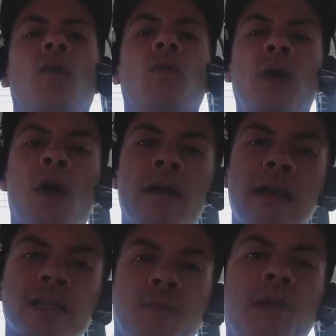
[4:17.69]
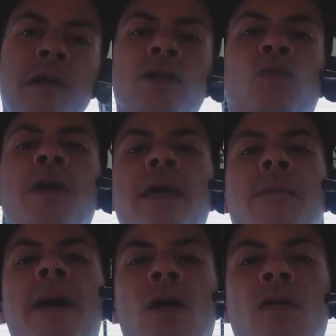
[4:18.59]
We already, as players, we
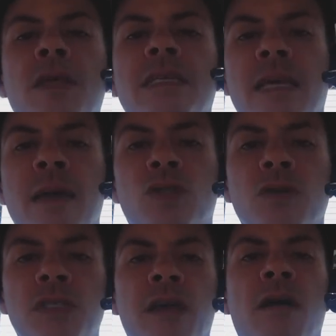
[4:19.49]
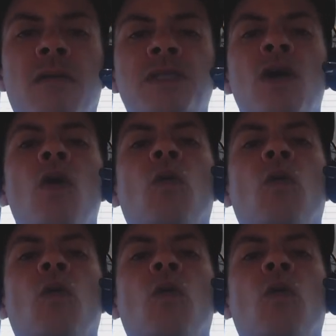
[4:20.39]
bet all these games ourselves.